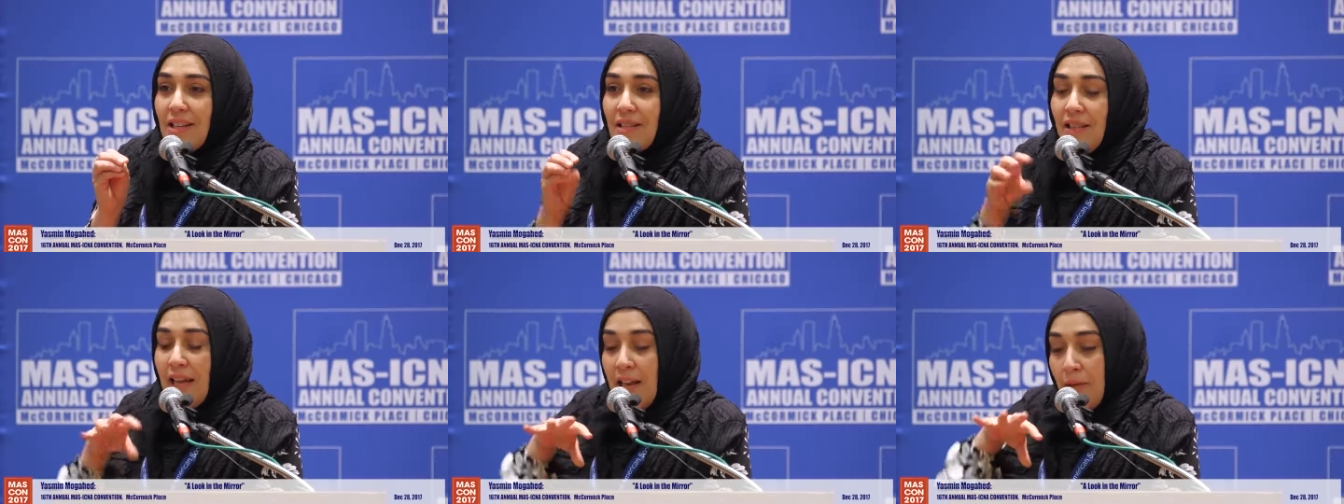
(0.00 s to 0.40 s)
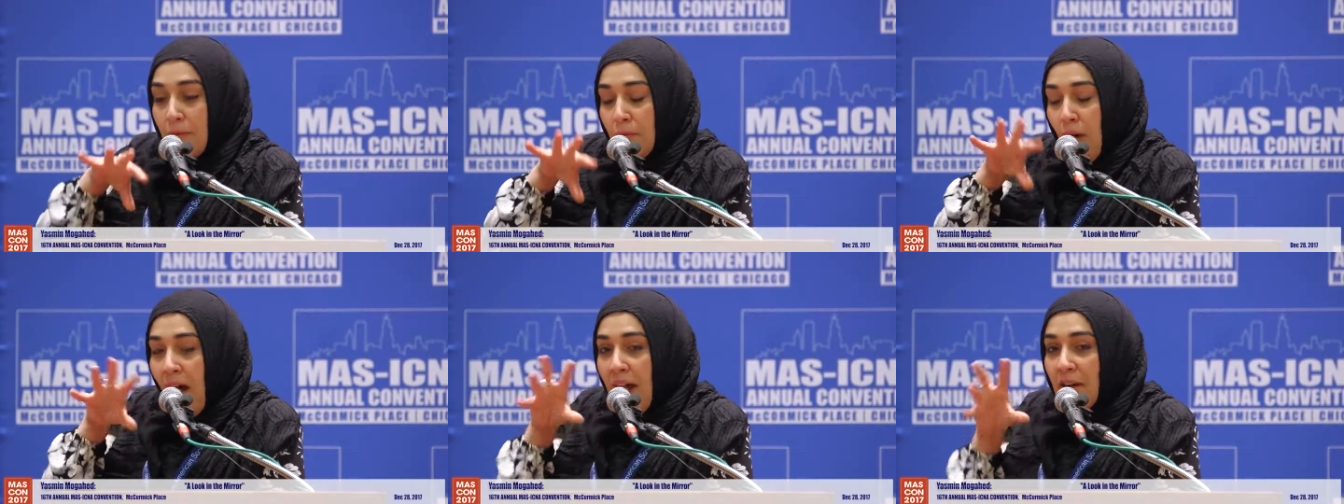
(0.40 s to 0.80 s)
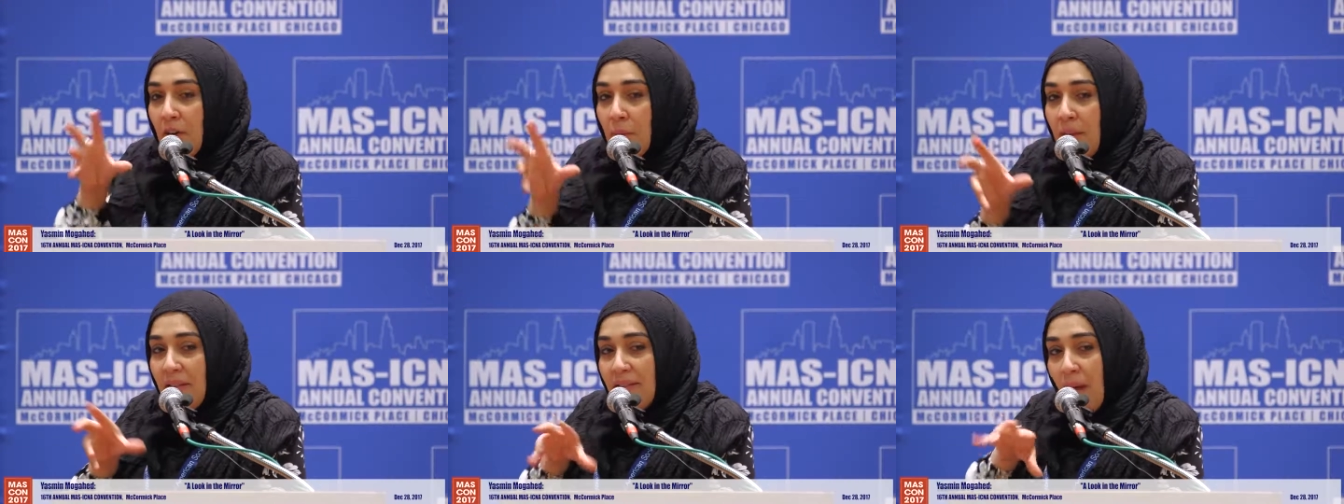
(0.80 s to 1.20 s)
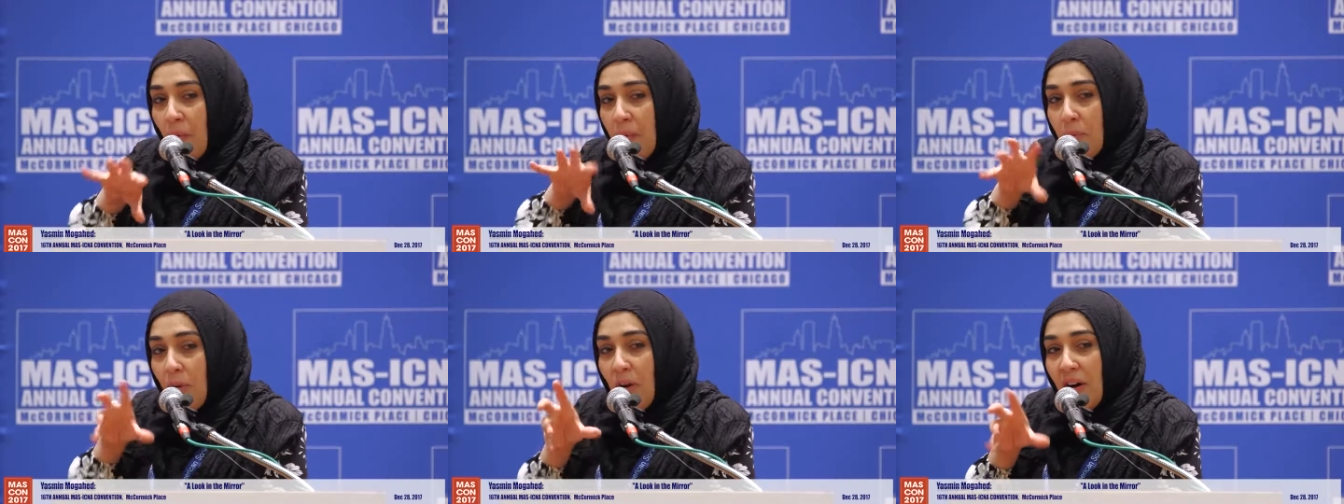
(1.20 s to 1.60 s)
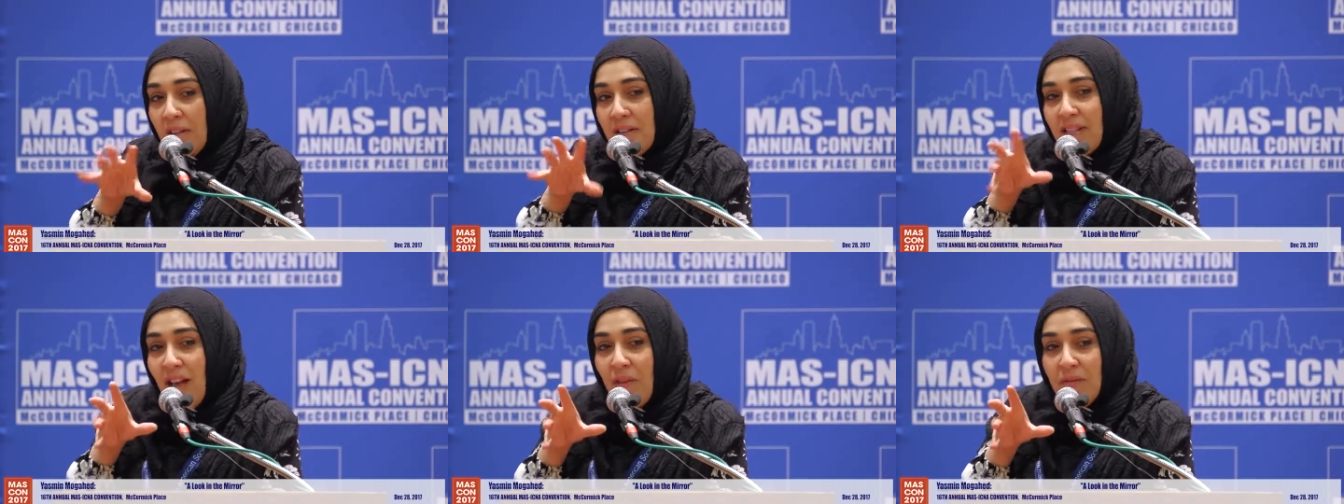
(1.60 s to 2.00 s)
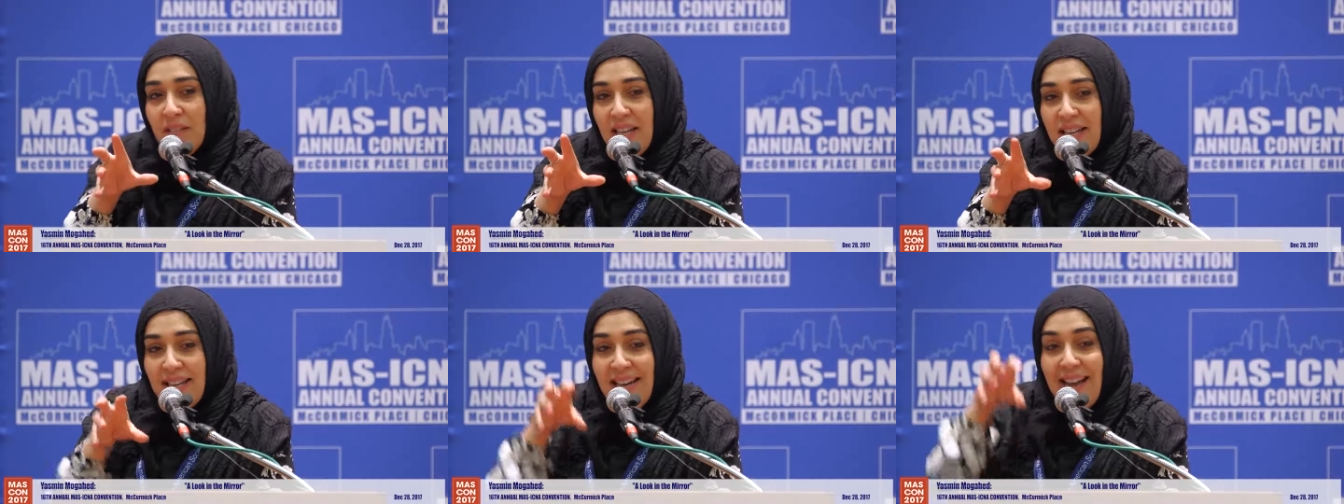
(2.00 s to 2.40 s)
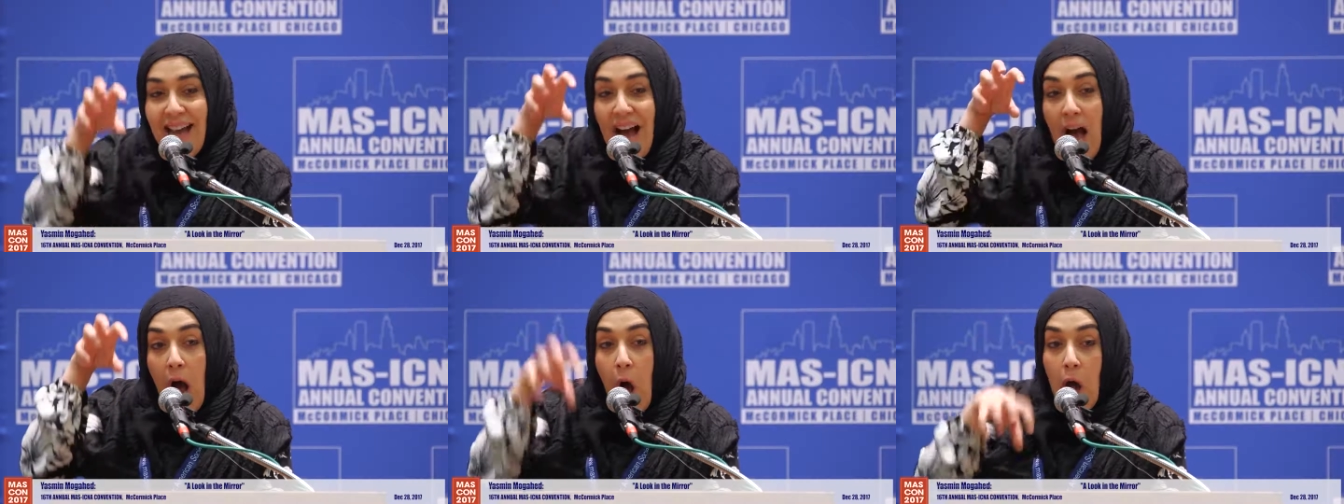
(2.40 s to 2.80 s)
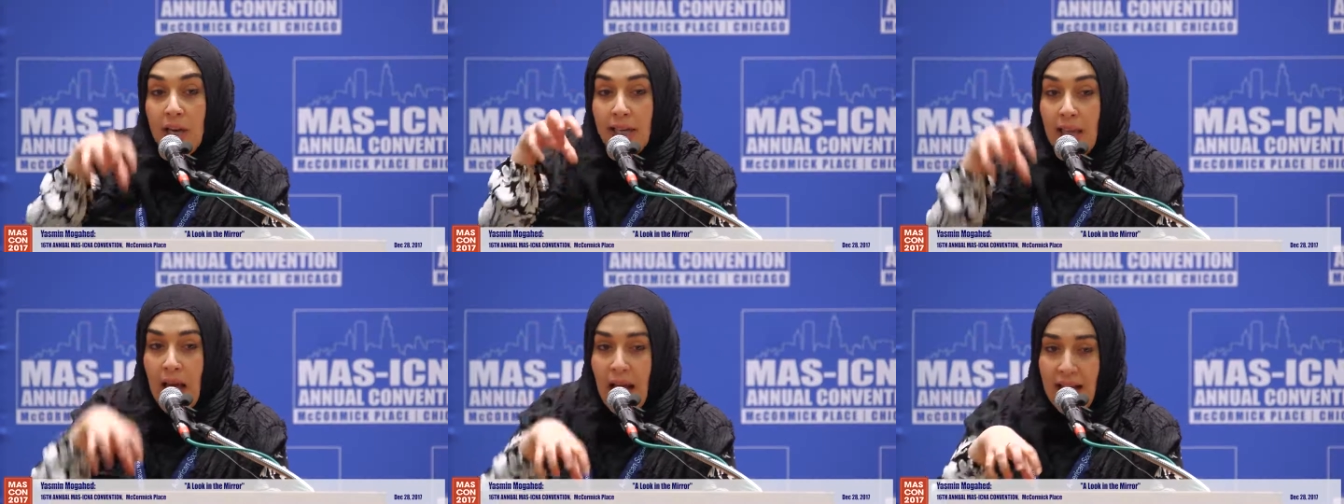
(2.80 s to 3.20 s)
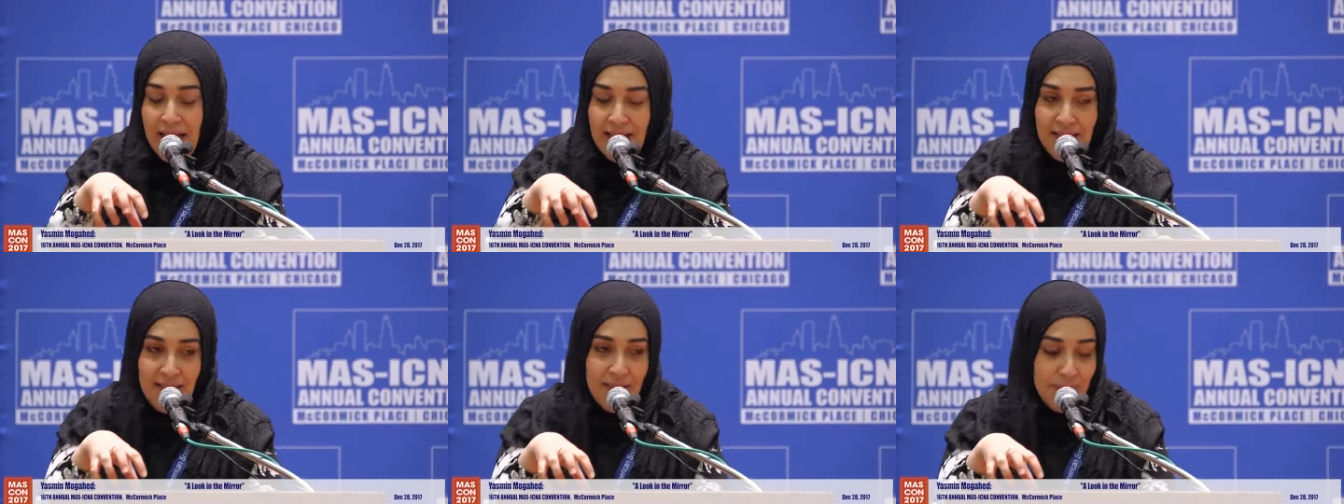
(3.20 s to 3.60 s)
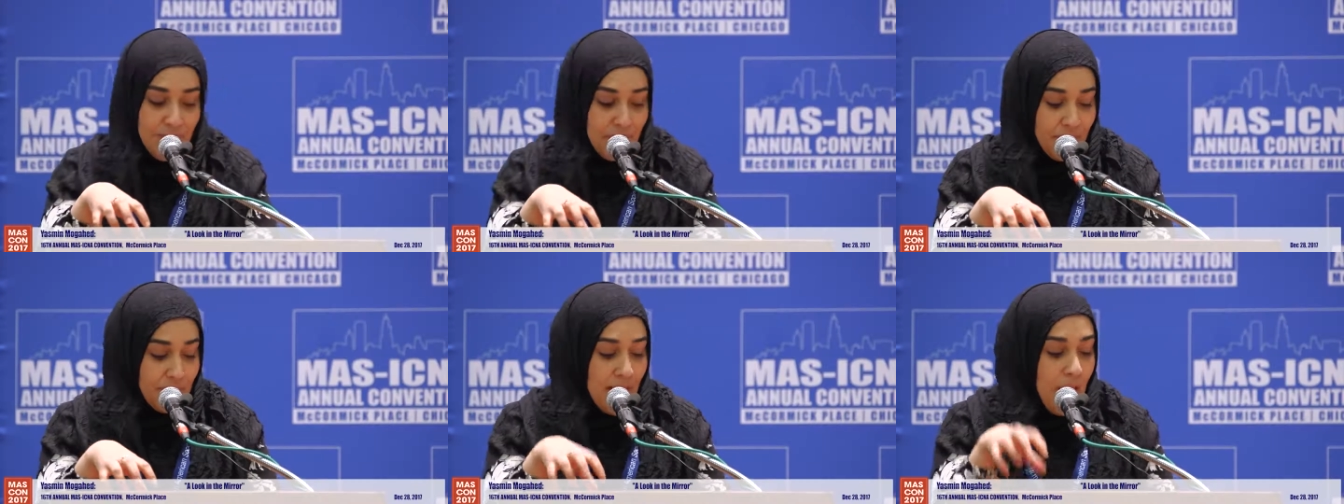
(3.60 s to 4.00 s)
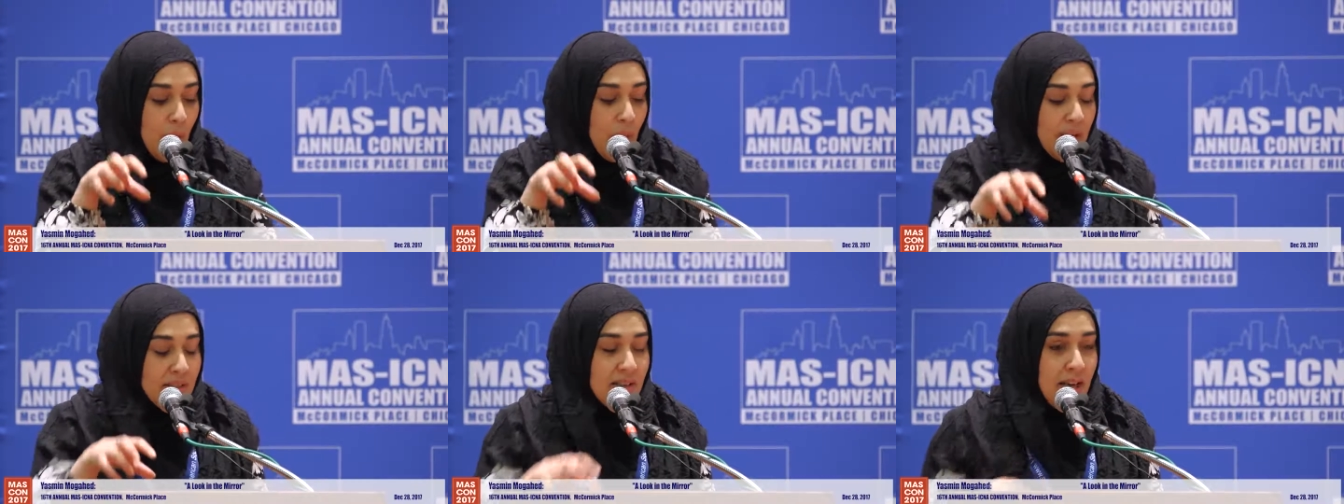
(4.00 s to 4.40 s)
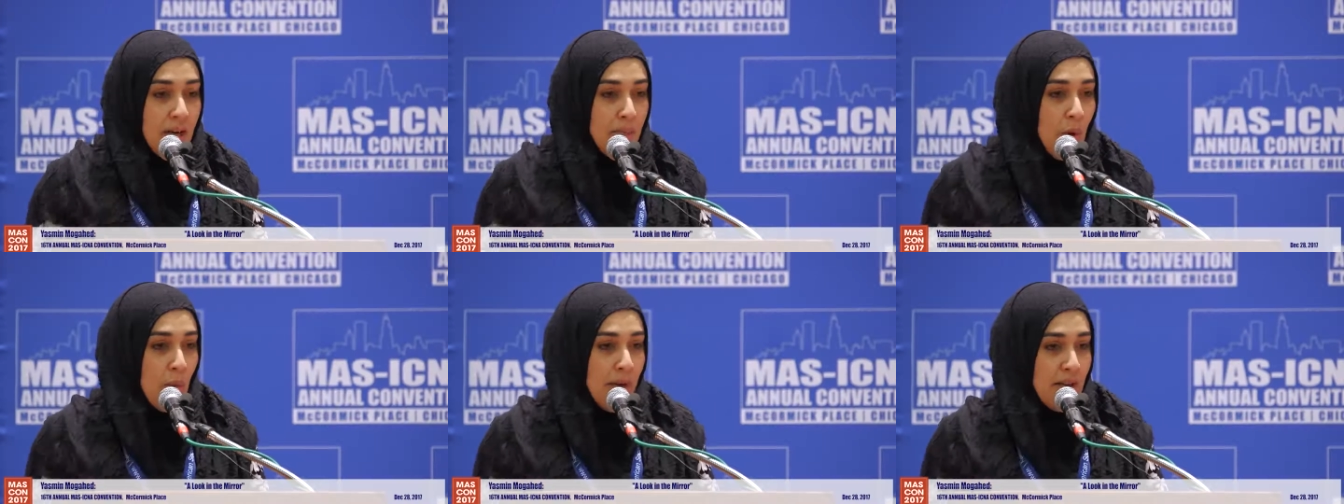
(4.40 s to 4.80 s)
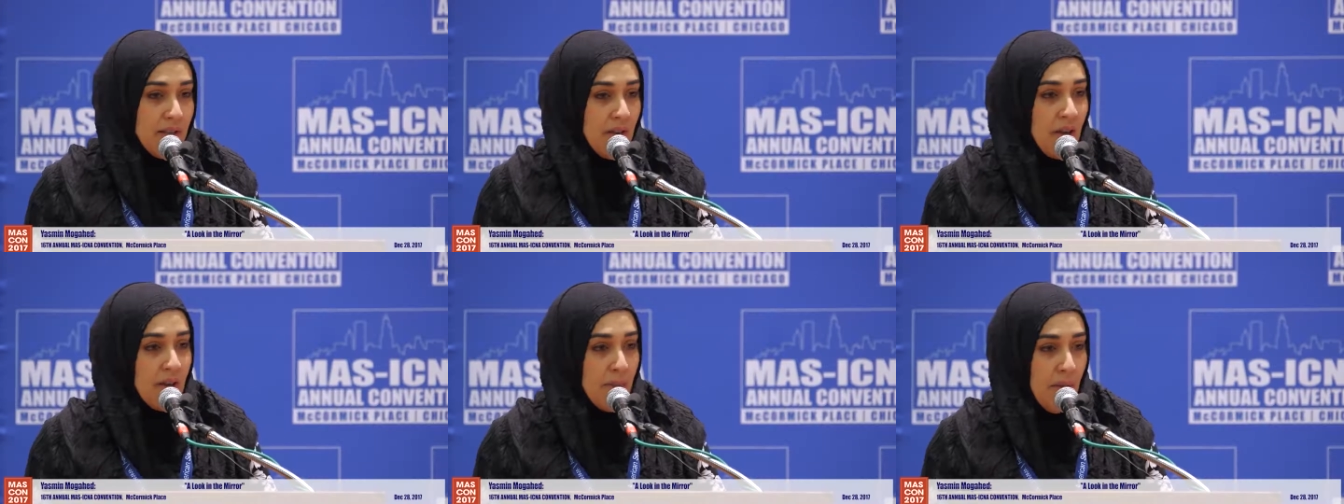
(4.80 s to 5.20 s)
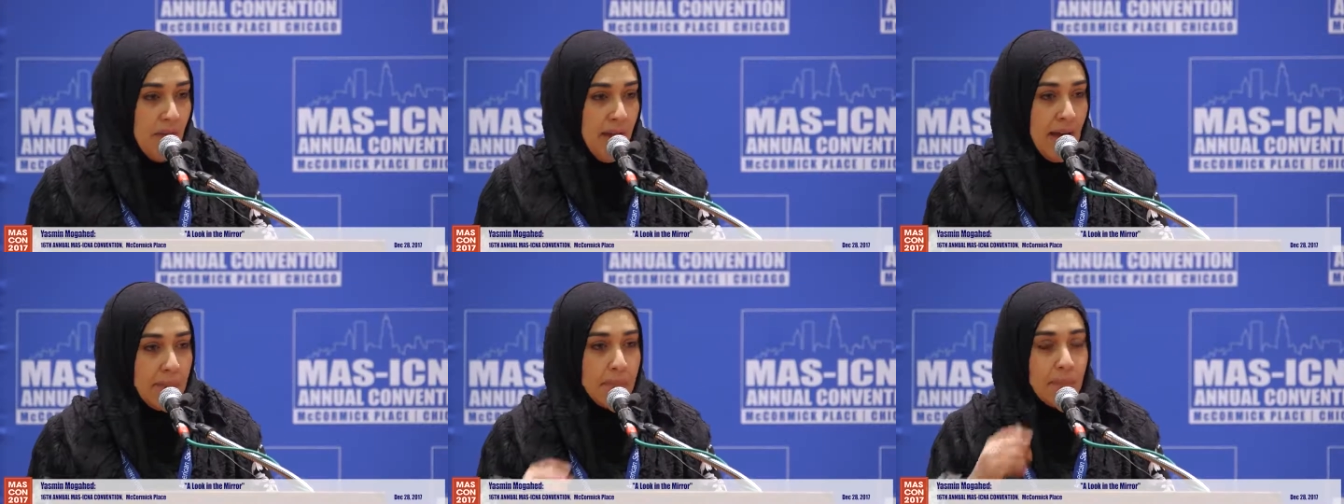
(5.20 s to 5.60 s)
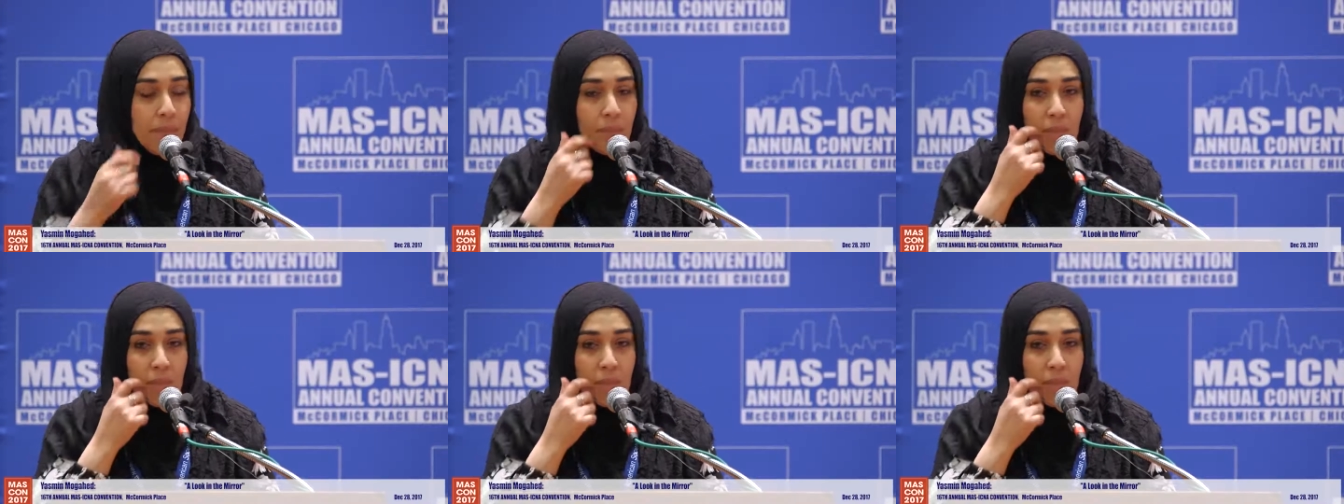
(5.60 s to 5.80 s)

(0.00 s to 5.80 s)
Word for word: the environment that we put ourselves in online, now I want to take a moment and talk about that.